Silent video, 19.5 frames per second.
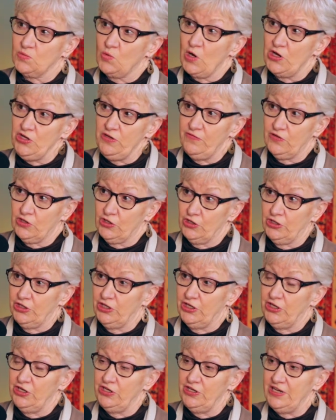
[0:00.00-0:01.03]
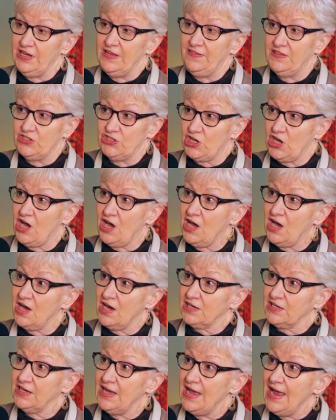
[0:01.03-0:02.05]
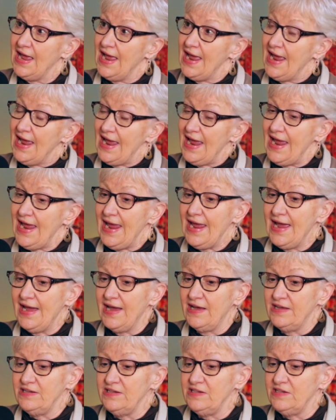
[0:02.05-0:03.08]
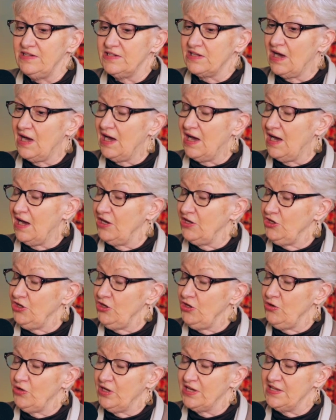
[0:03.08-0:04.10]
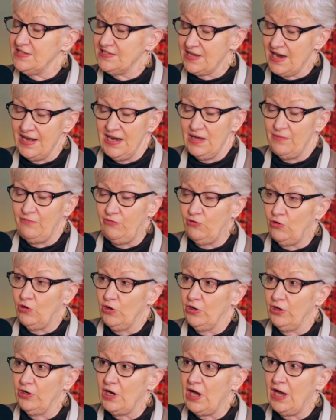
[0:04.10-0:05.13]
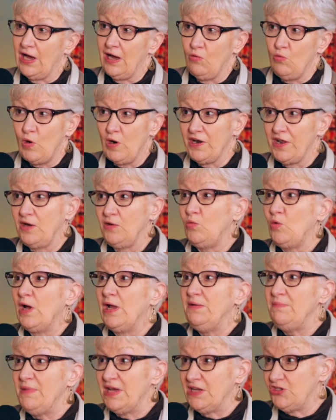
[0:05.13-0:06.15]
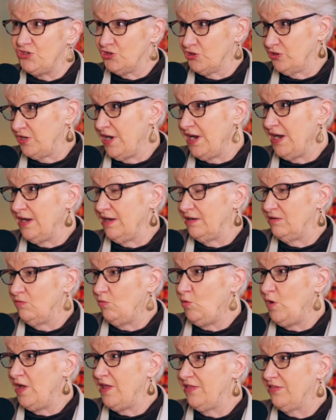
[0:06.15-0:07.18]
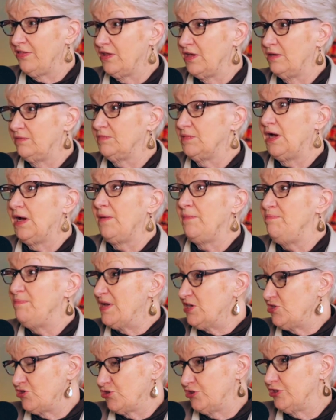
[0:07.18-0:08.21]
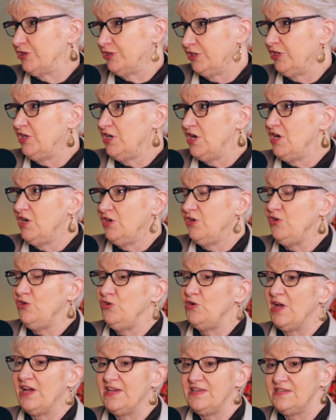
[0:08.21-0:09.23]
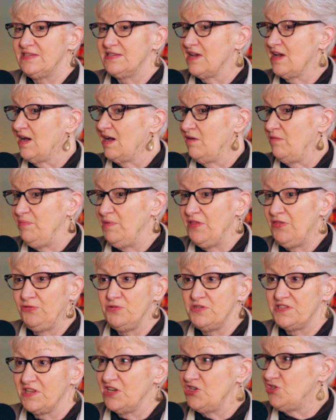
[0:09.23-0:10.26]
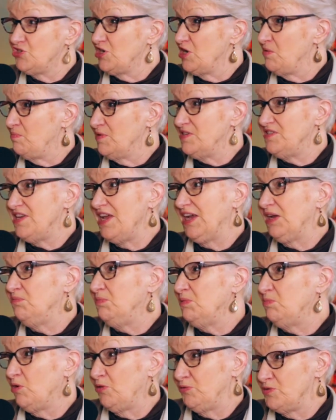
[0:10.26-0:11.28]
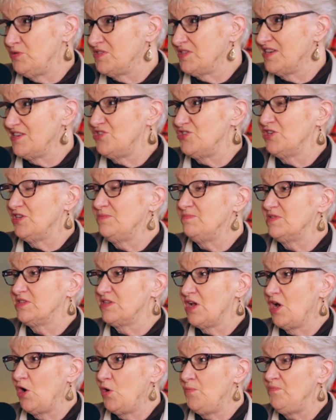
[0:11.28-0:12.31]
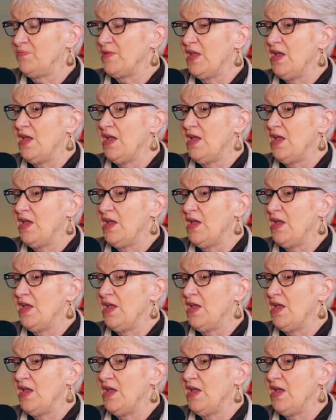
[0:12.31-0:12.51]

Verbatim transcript: what you've heard in the talk, and uh, you can sign up for one on one mentoring with uh, mentor who has uh, been through sonship and taken people through sonship. Yeah. So,